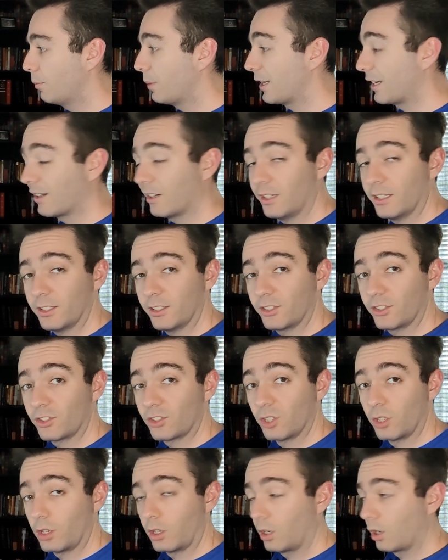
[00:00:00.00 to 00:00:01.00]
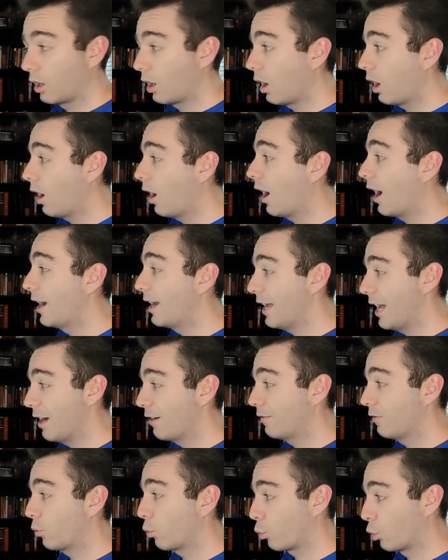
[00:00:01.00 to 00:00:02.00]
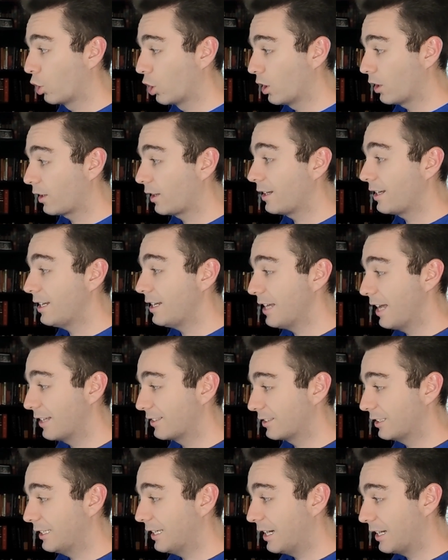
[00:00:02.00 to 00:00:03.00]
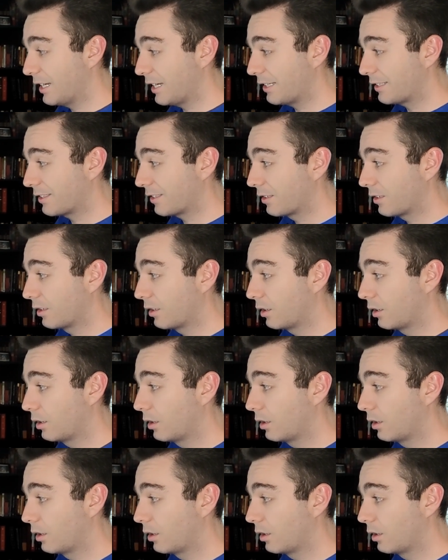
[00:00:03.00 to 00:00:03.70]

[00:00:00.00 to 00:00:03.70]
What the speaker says: Because I have a rook and he has a knight,